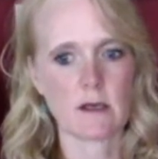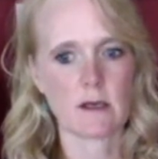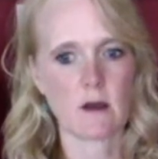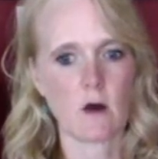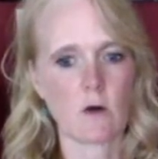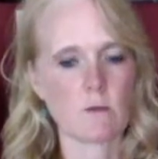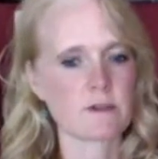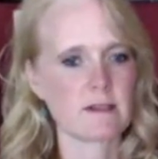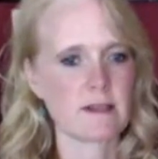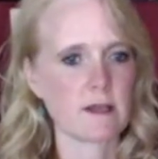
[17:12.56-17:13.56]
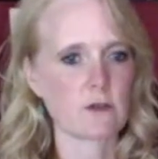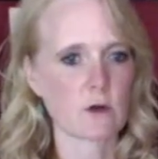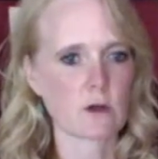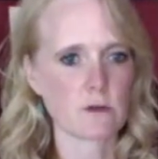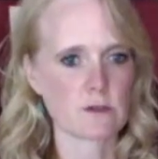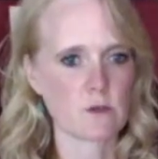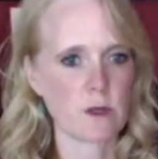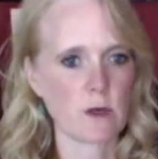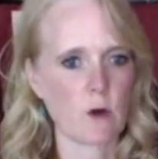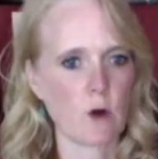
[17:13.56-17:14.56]
Almost, they say, a door closes, a
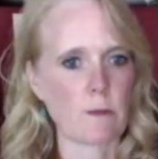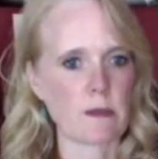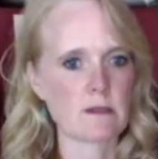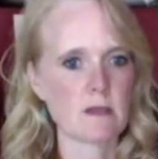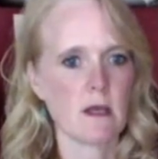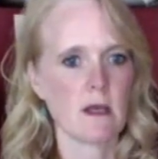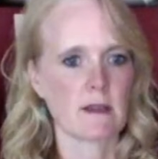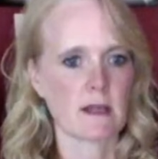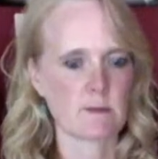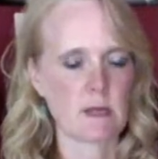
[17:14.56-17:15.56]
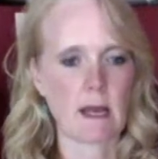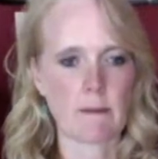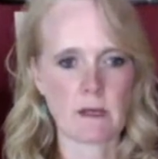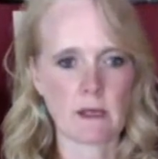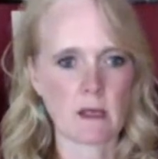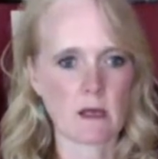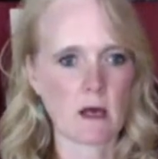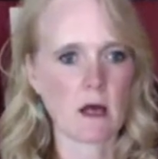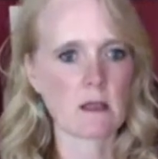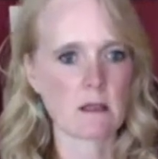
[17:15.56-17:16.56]
window opens. That's been happening
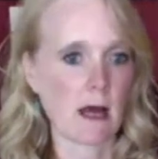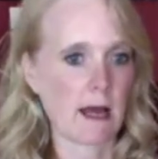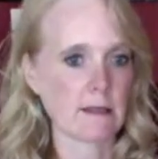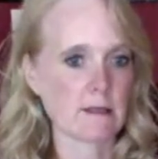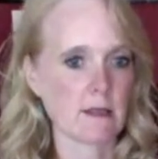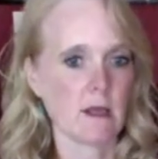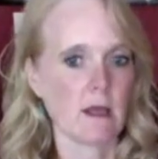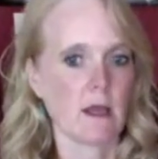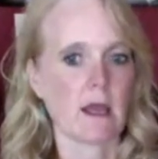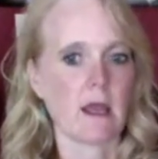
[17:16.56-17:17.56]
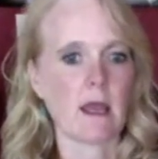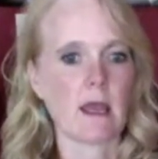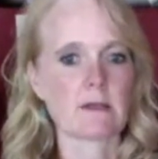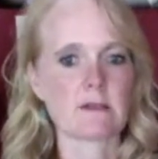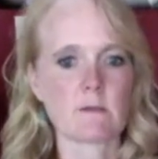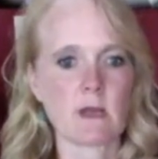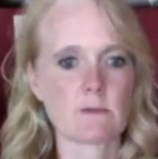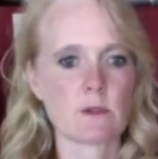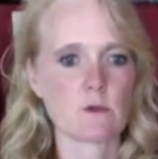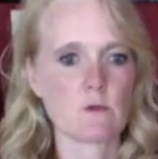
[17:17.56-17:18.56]
a lot. And sometimes
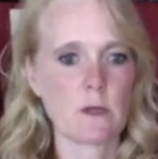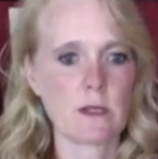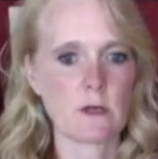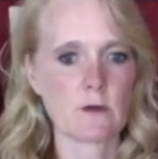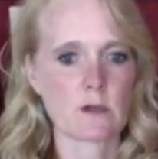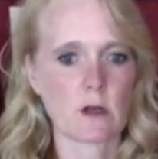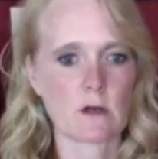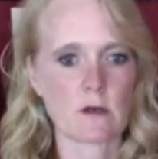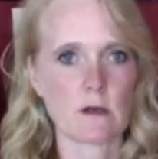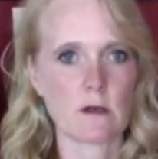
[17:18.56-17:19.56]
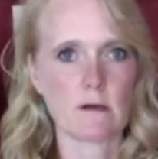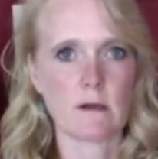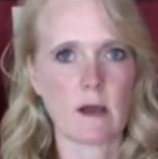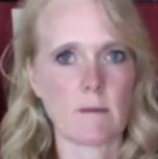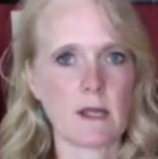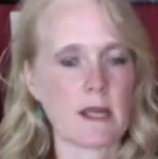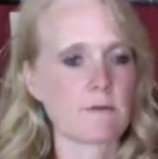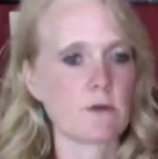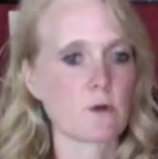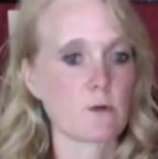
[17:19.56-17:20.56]
those windows are, I might have
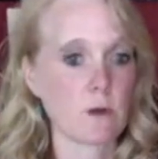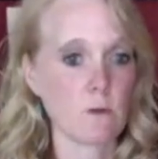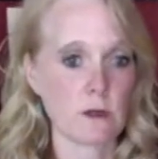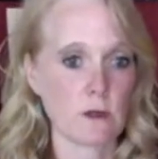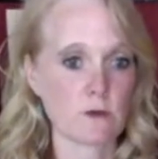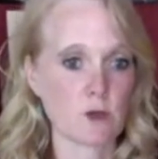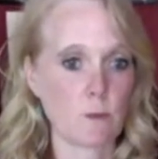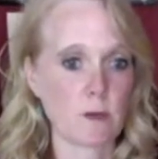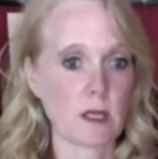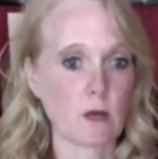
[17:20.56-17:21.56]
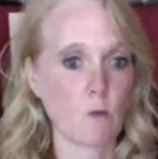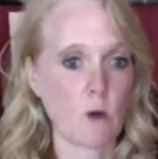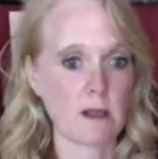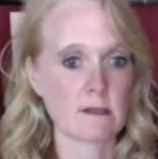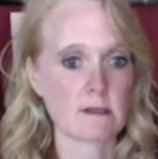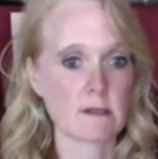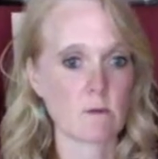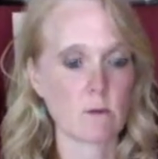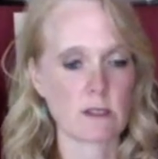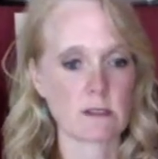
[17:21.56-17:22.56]
2 or 3 windows opening at once,
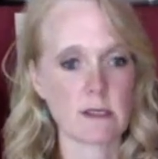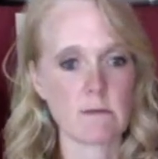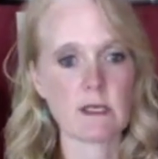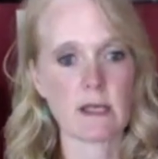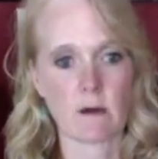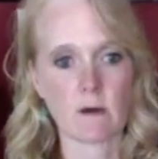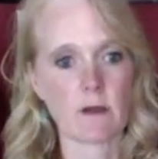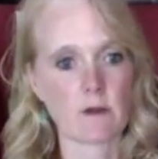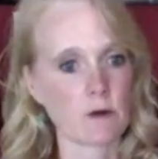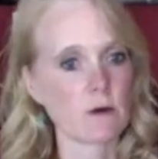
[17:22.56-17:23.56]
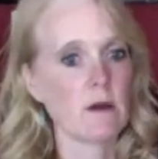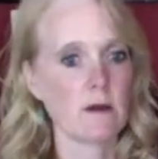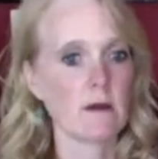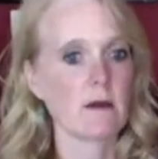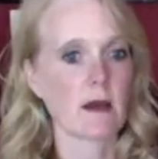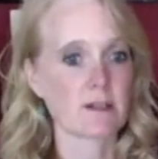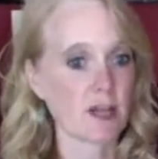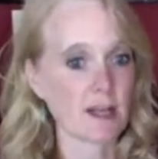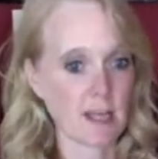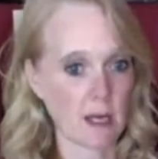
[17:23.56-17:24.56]
which lead me down other
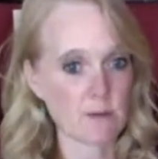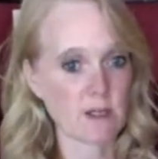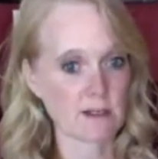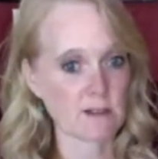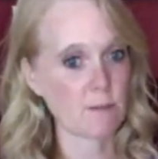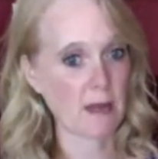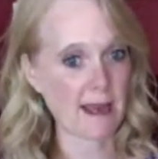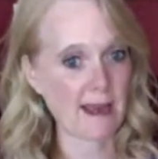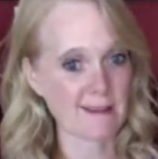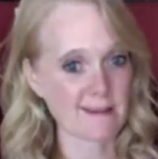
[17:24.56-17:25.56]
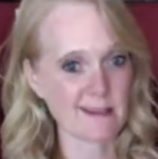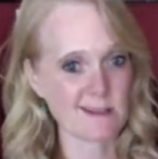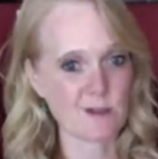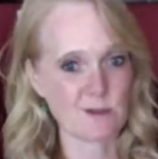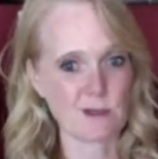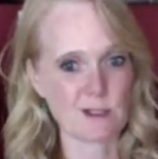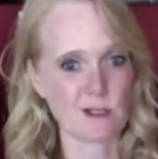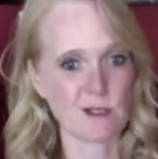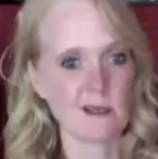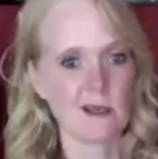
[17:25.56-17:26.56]
shiny object paths, as you had
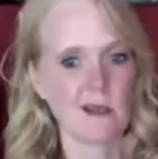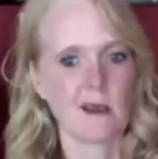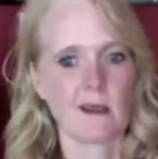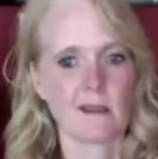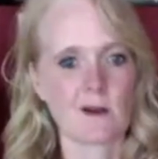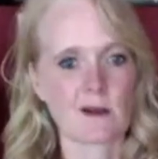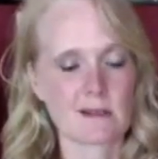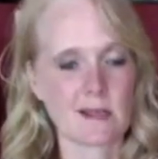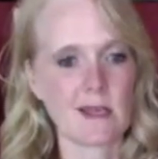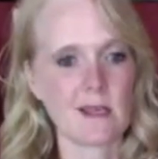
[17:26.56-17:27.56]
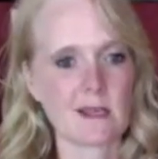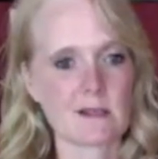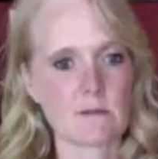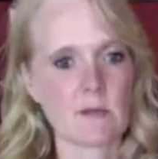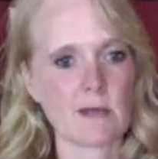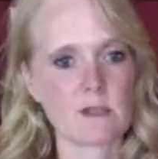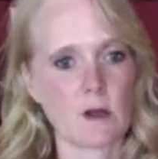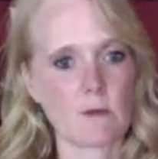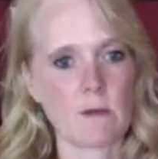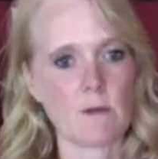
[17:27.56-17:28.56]
mentioned. They're exciting, and sometimes they
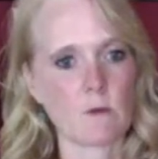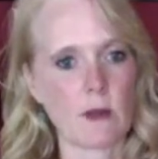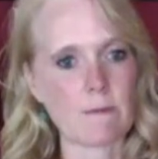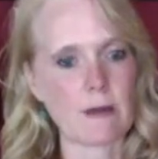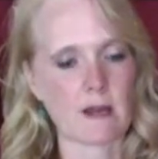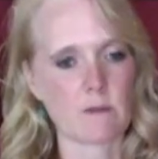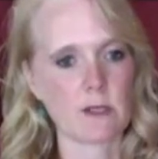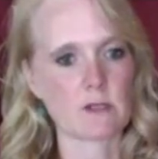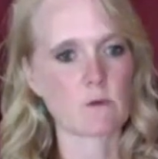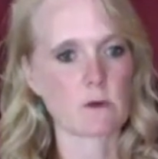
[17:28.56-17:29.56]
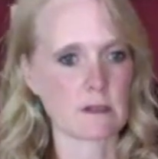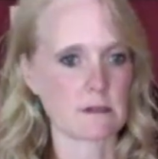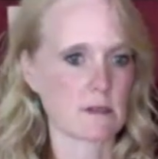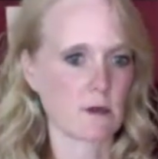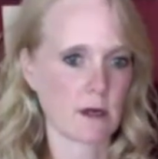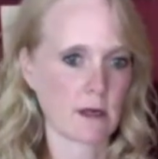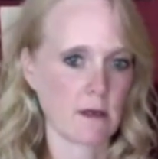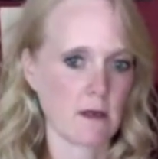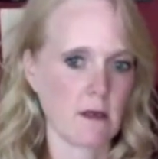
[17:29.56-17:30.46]
aren't maybe the right path, but it's worth considering.